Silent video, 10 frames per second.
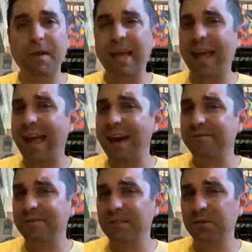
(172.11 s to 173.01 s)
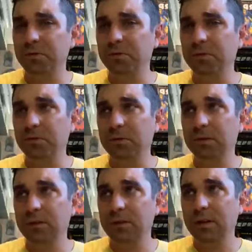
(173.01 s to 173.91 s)
but I have to
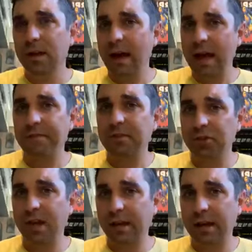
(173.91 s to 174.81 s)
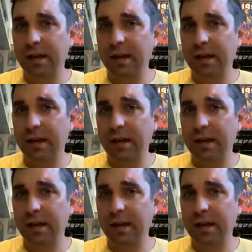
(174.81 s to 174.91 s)
check.